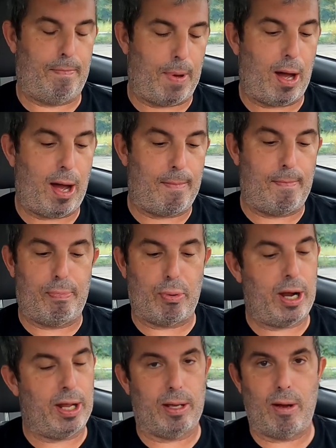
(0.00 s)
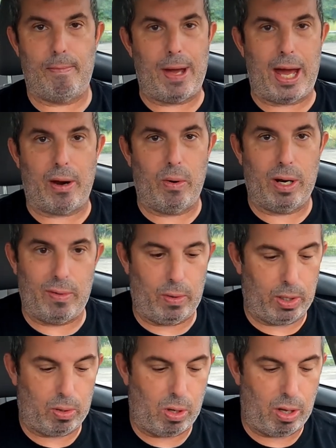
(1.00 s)
uh, breading or batter, whatever you
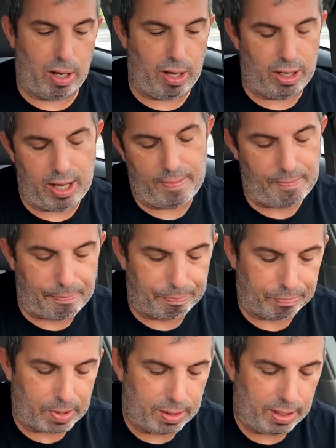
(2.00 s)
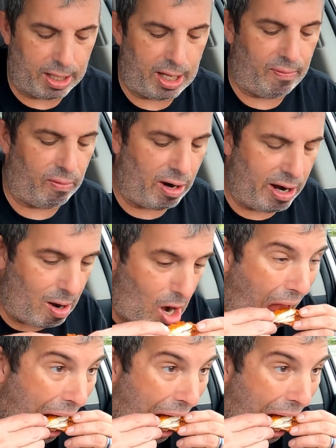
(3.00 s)
want to call it, on there. Then they fry it.